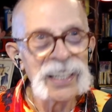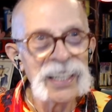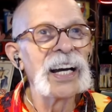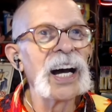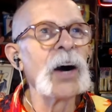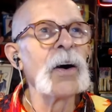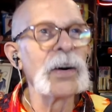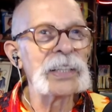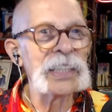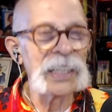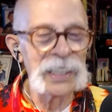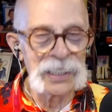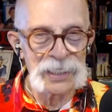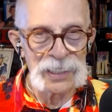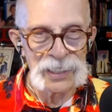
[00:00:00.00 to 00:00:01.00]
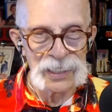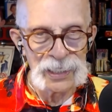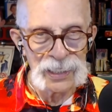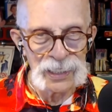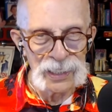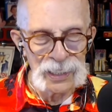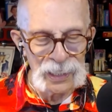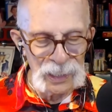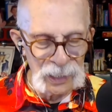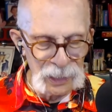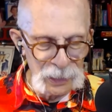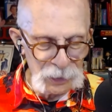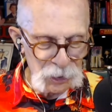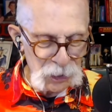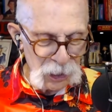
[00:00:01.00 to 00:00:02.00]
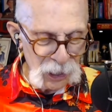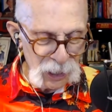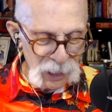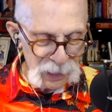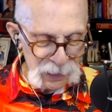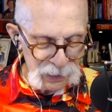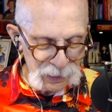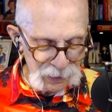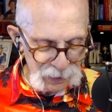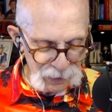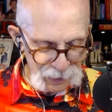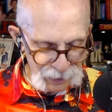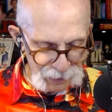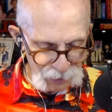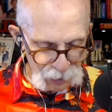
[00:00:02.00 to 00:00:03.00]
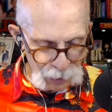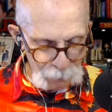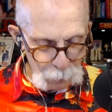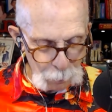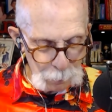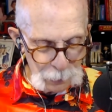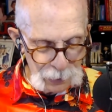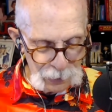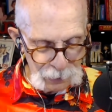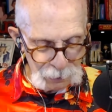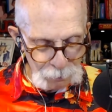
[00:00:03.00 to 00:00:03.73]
Oh, okay. John, Jammer B,